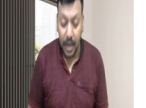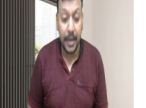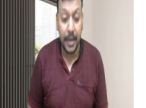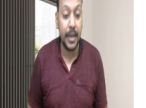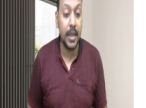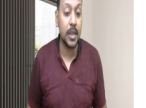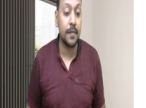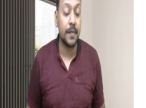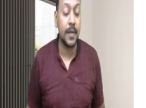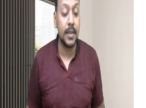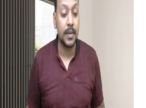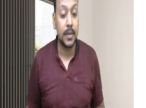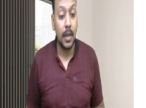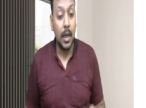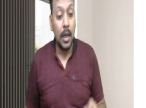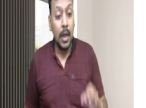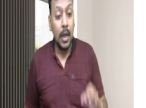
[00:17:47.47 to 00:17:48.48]
Dear friends,
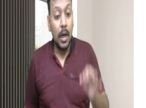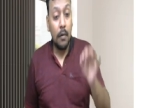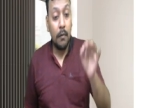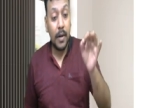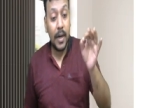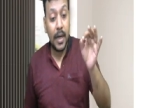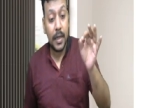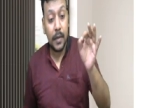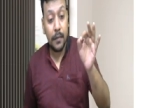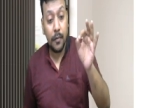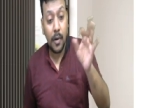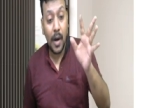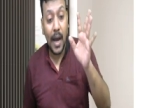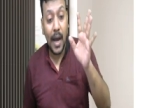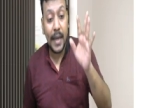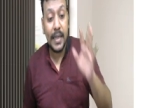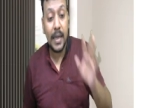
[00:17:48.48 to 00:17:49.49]

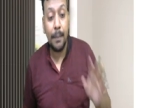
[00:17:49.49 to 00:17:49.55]
194I